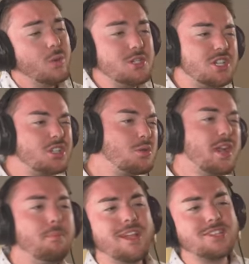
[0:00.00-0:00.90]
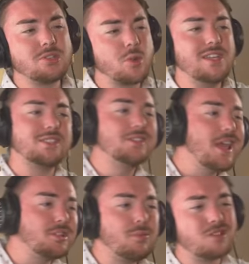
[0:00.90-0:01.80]
which is 3, plus 3 is
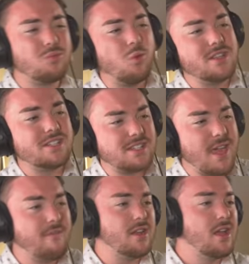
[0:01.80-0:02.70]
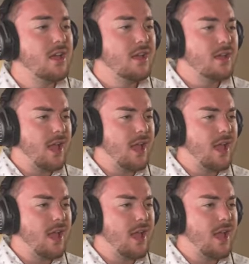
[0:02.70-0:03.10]
6, plus 1 is 7,